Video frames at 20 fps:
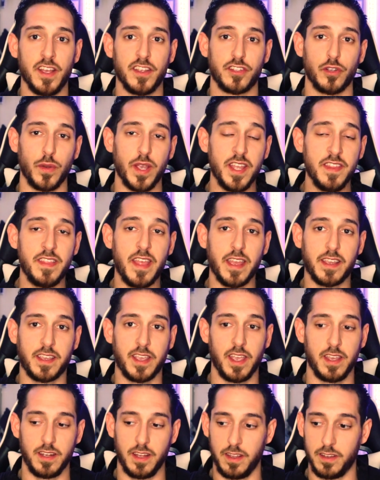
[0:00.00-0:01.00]
So in that
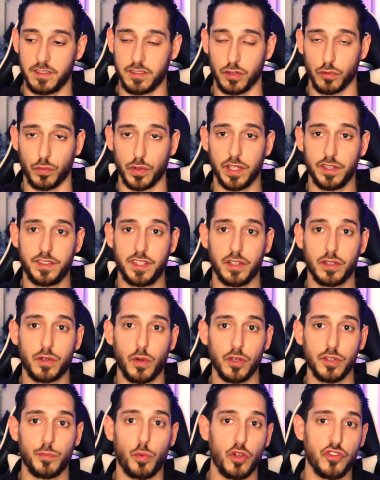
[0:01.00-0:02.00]
kit is the Real Deal
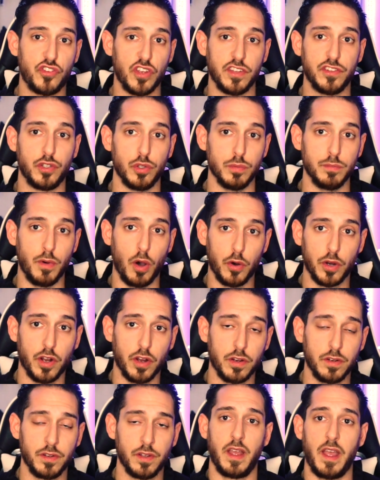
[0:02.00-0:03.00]
Golden Boy Gen 2
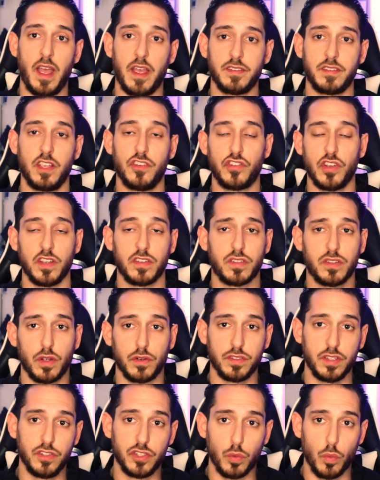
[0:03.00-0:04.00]
motor, SHS
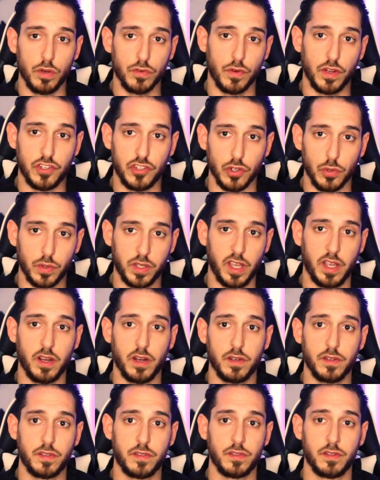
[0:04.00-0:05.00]
13:1 ratio
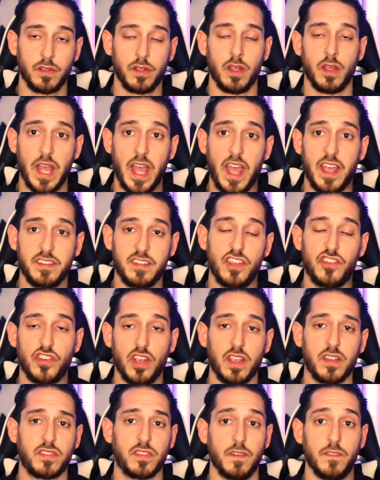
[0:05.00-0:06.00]
gears,
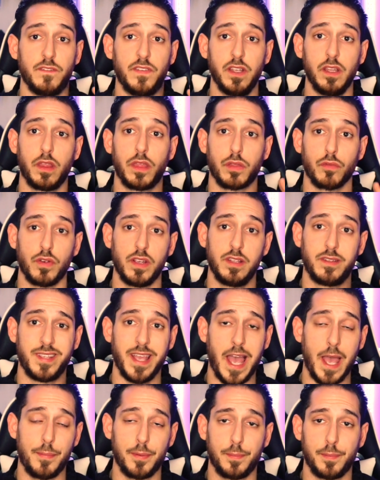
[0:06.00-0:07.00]
SHS V3
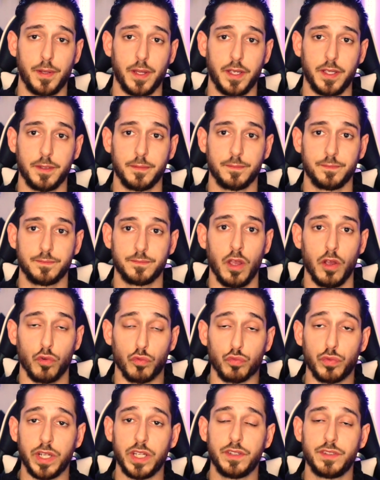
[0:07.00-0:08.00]
tappet plate,
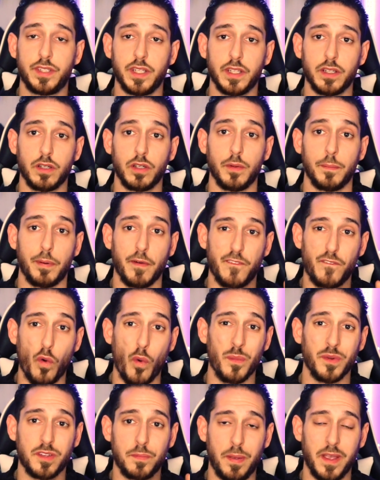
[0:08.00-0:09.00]
Real Deal
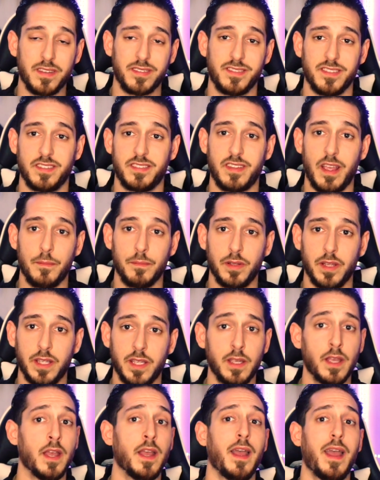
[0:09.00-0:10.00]
performance piston
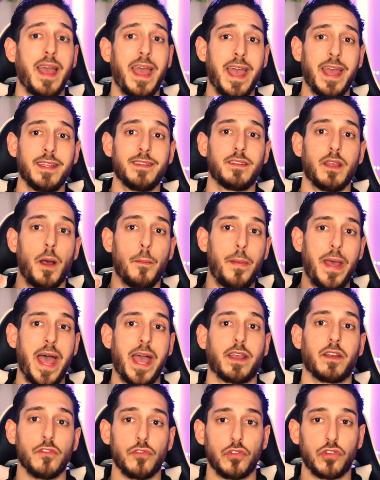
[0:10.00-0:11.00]
assembly, and a
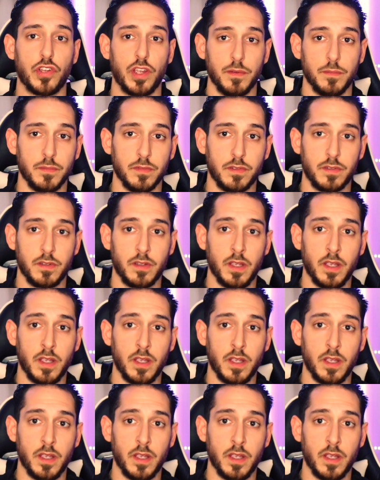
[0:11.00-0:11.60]
pack of shims.